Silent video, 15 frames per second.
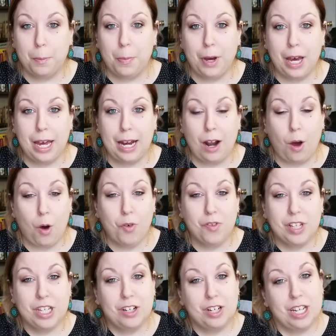but
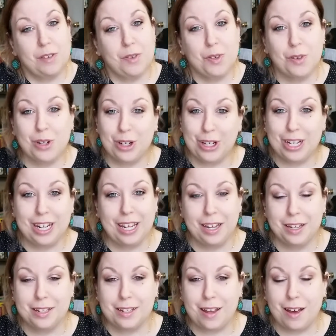hopefully it'll give you a good
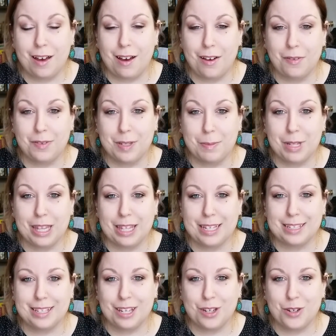hint of some of the things
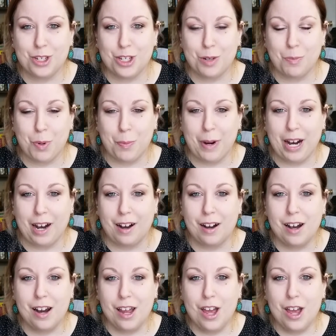that you should prepare